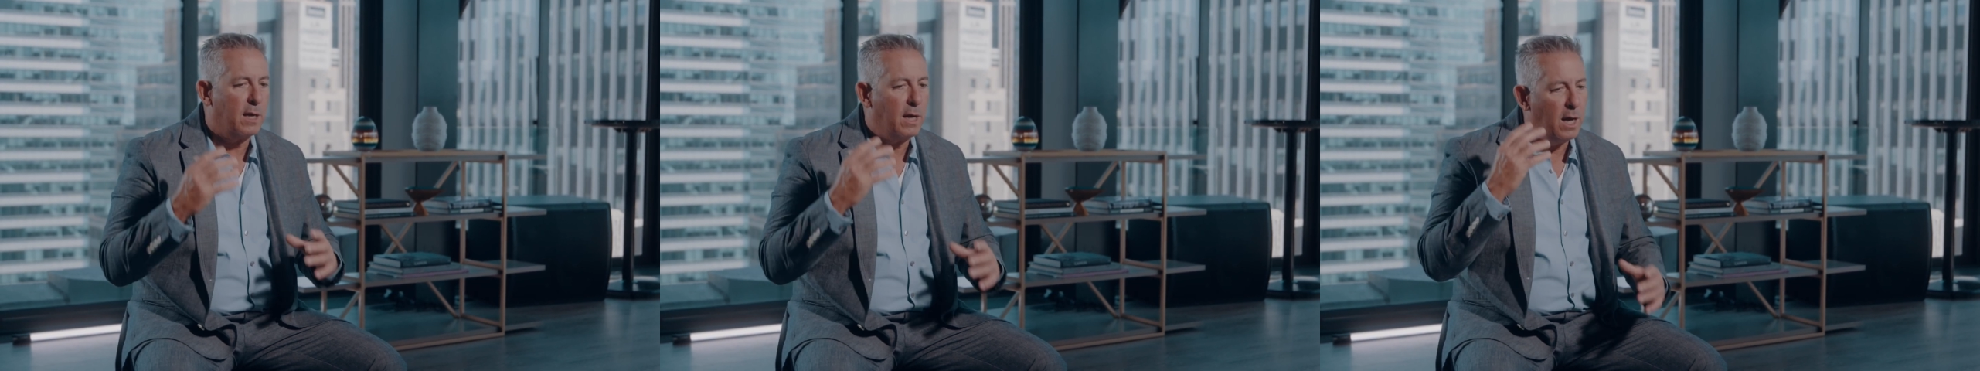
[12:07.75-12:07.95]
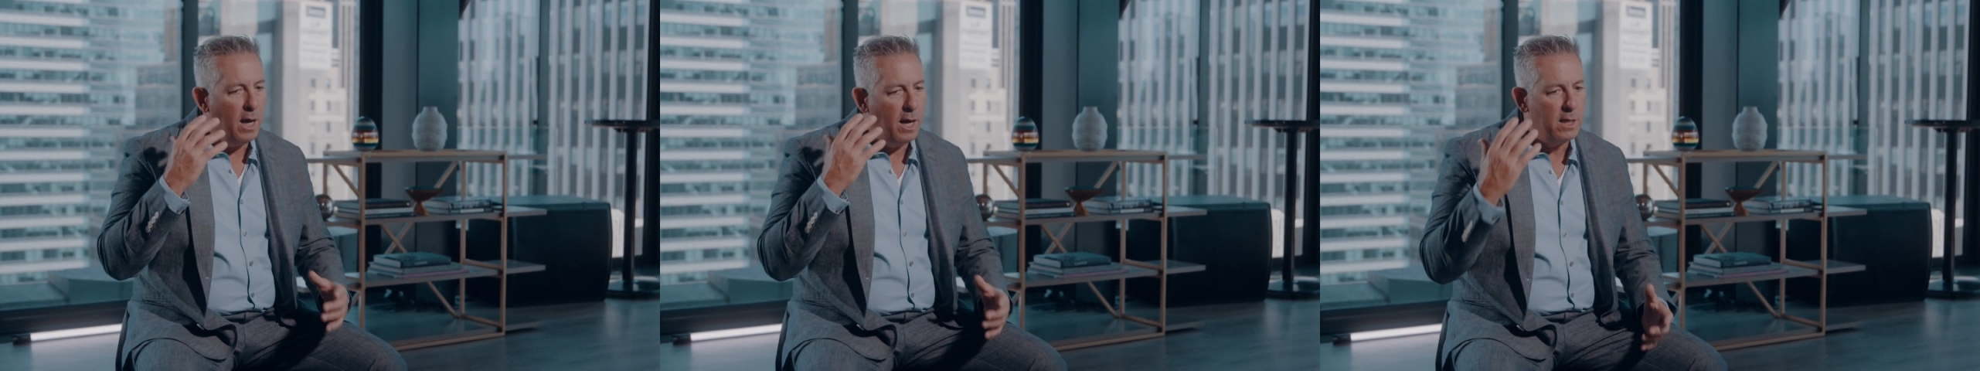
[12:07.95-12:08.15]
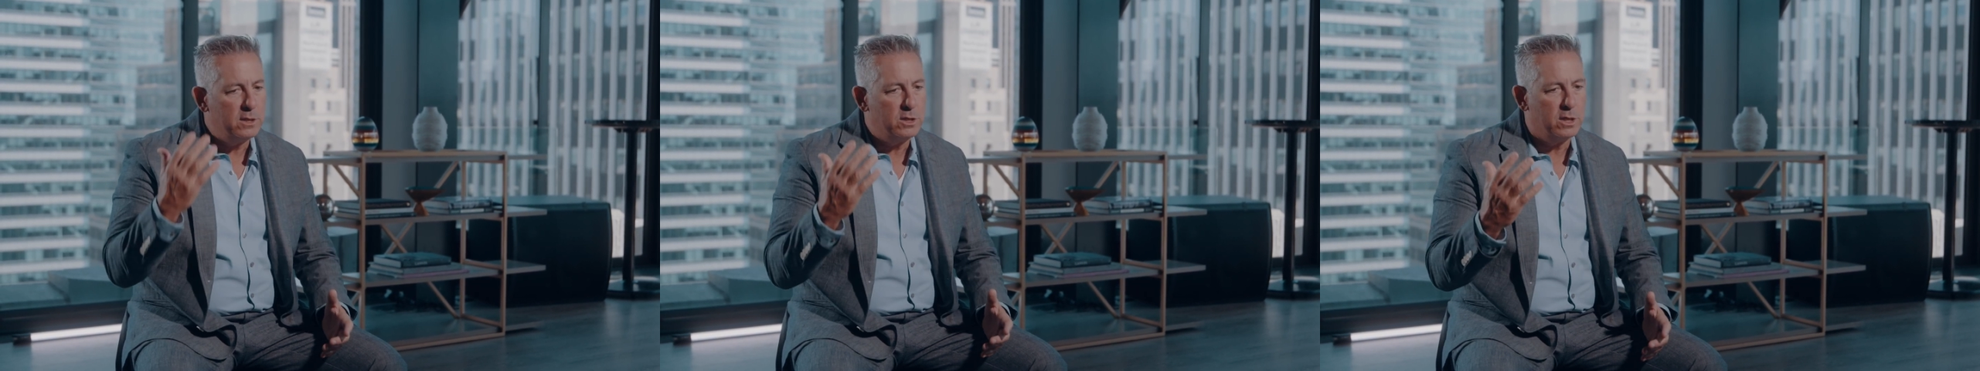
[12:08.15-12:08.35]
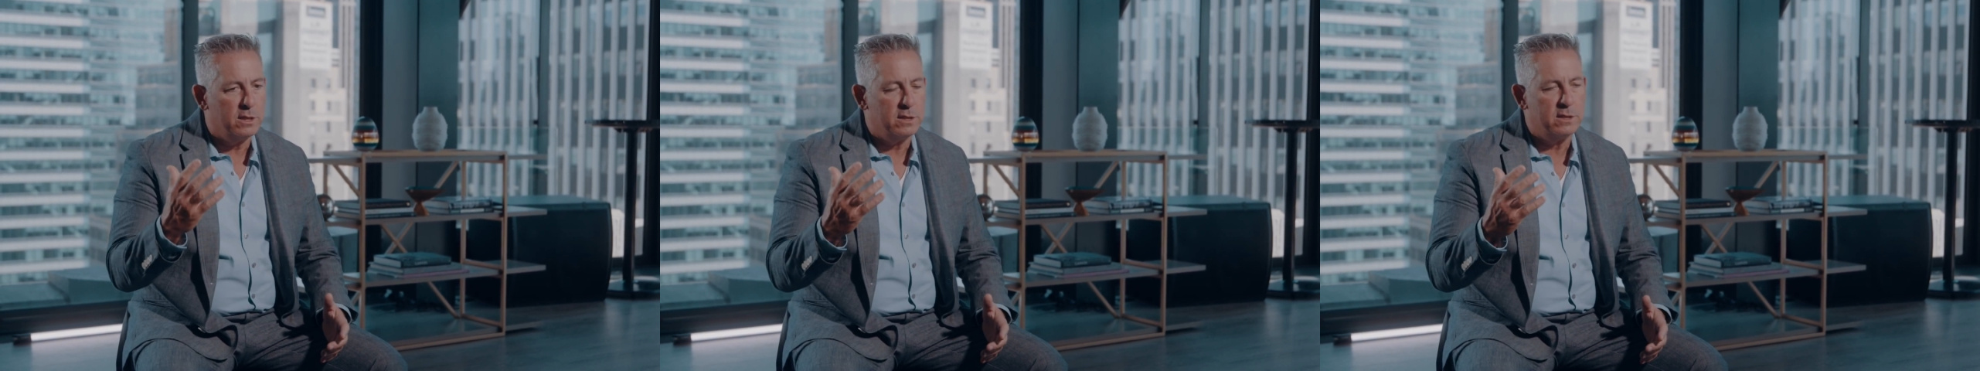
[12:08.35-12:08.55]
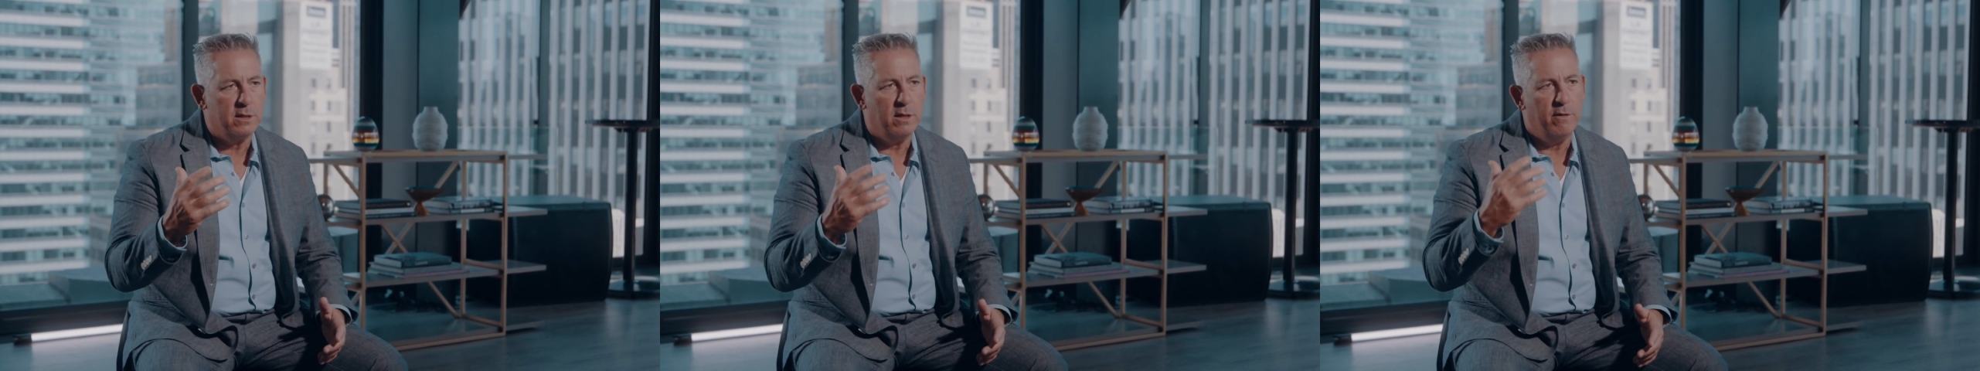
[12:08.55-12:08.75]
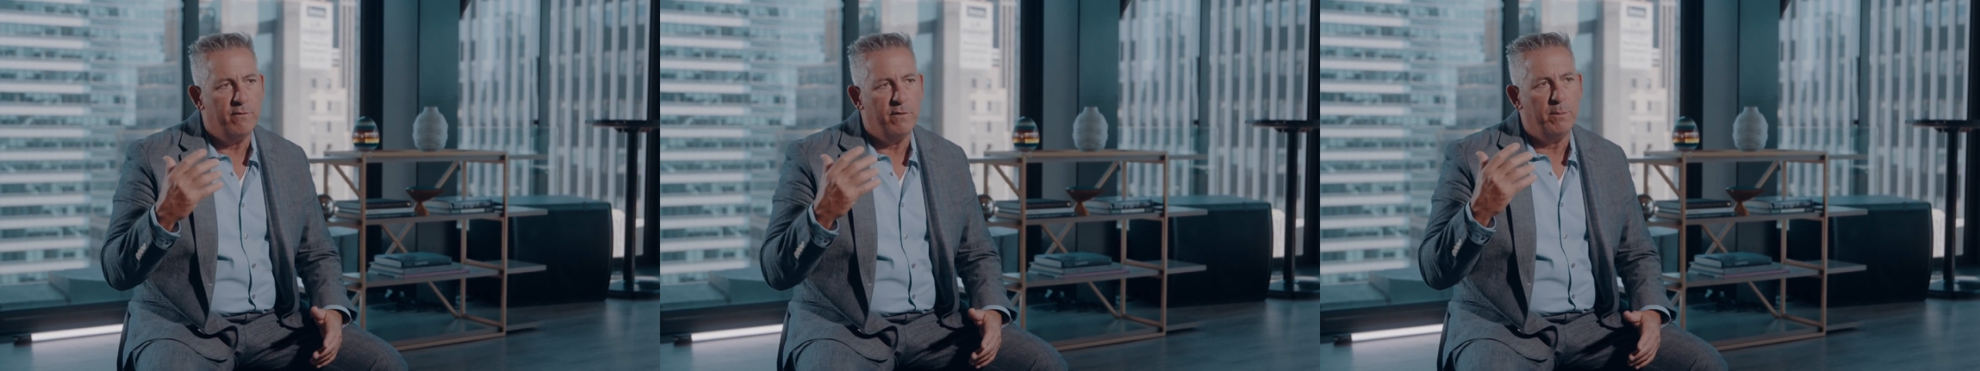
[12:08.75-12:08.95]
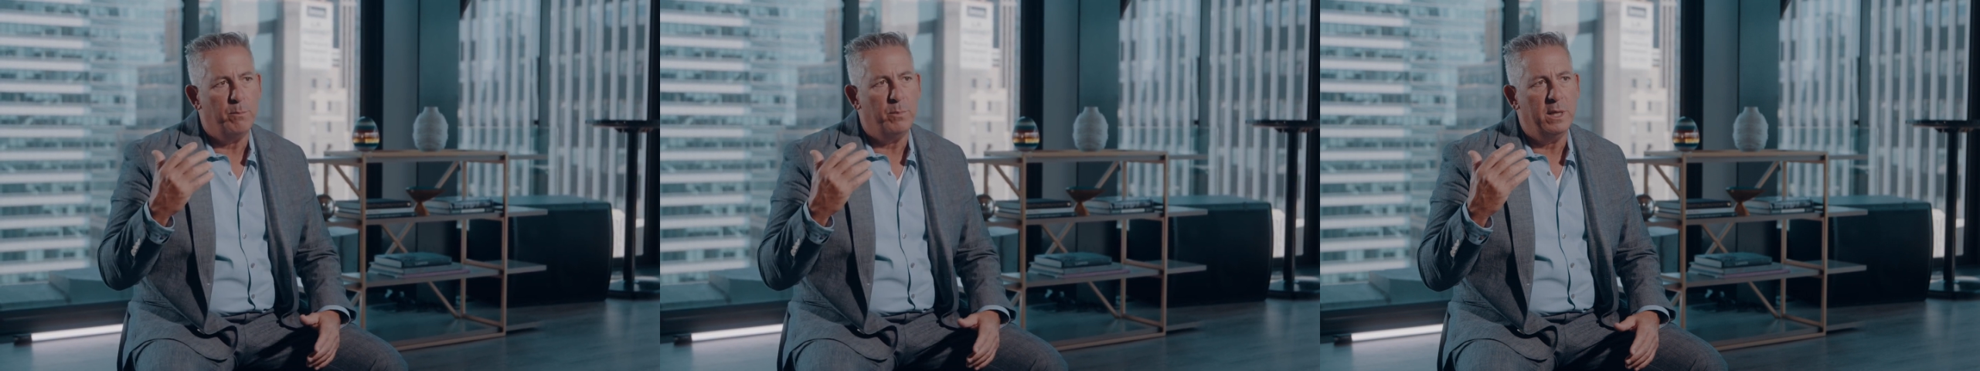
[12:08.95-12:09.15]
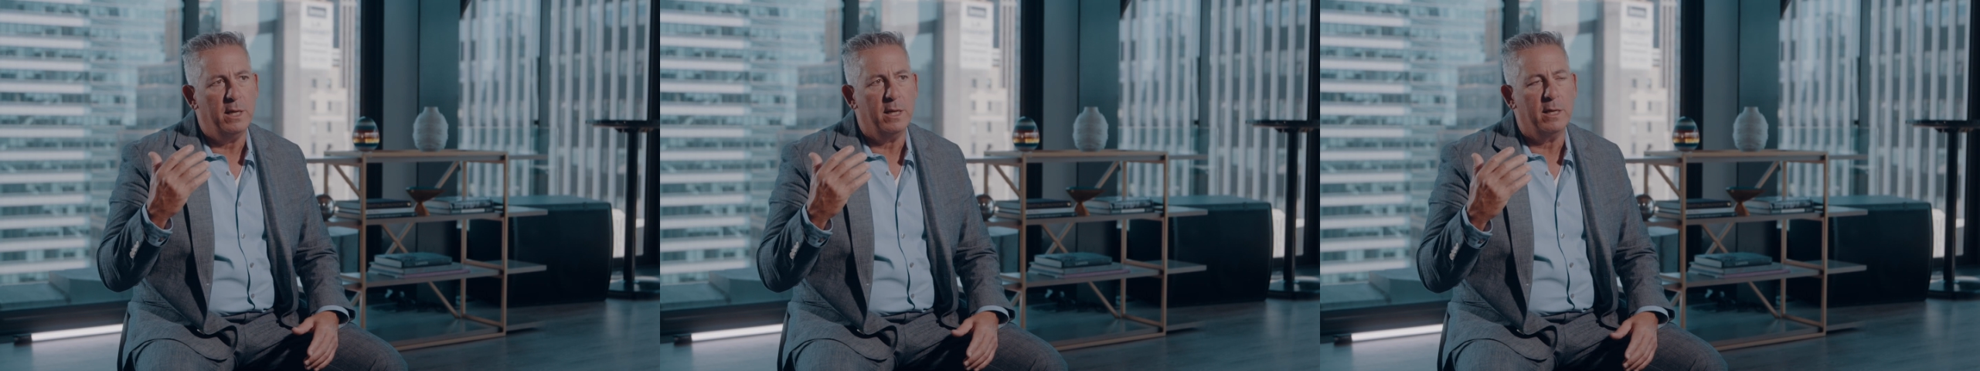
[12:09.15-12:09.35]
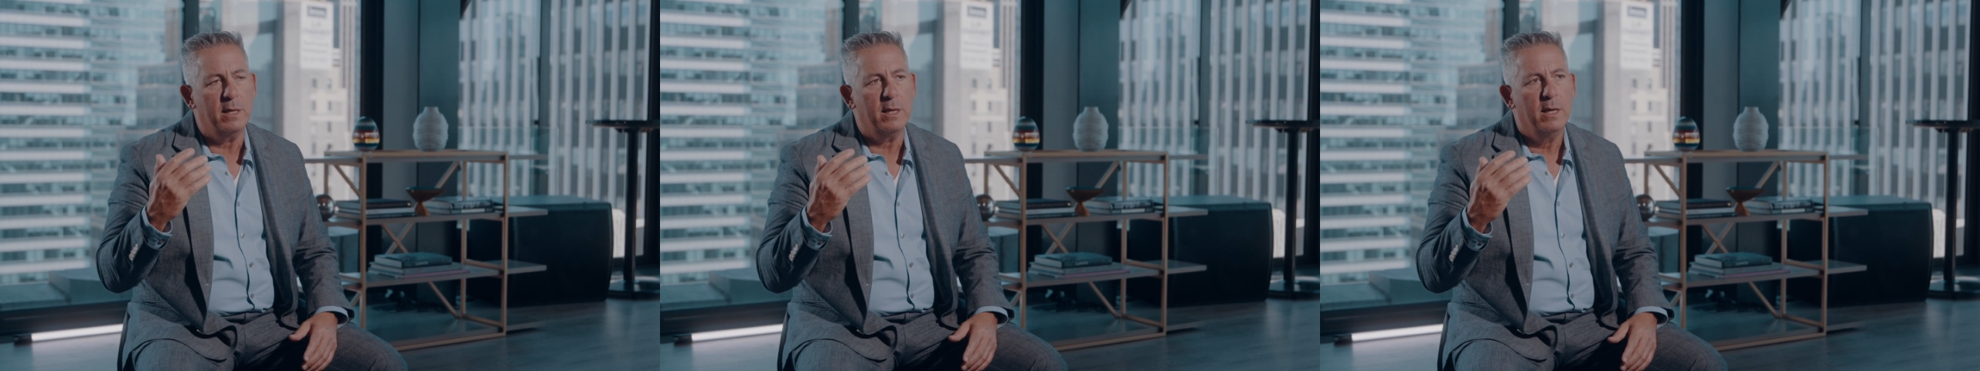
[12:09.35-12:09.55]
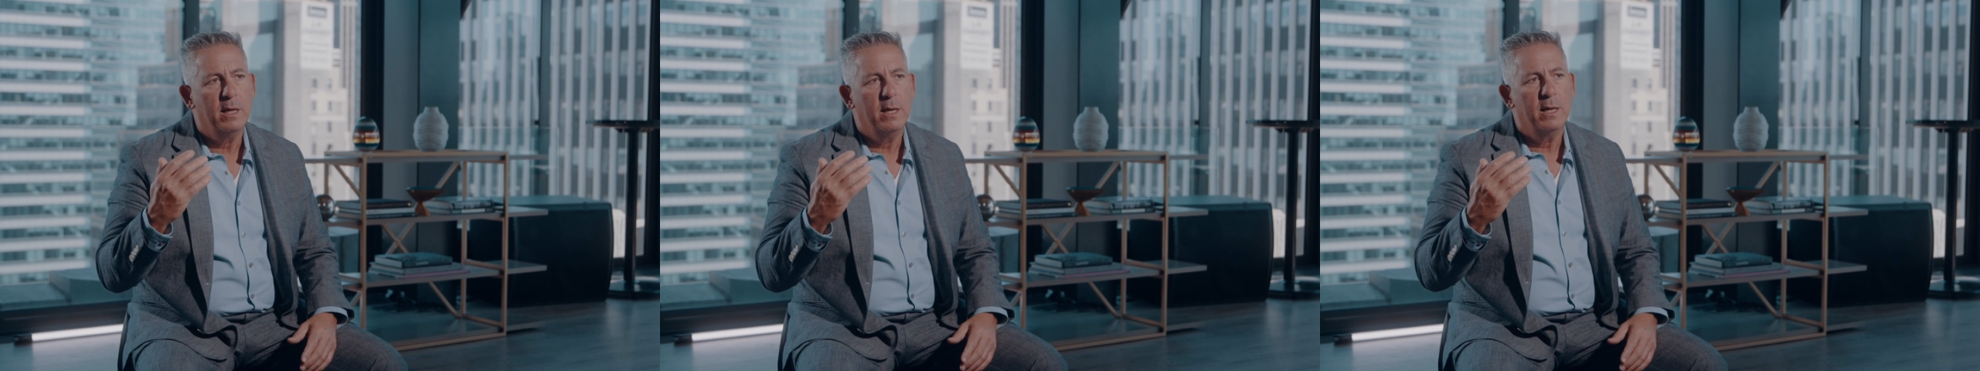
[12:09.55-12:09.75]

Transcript: conscious of it being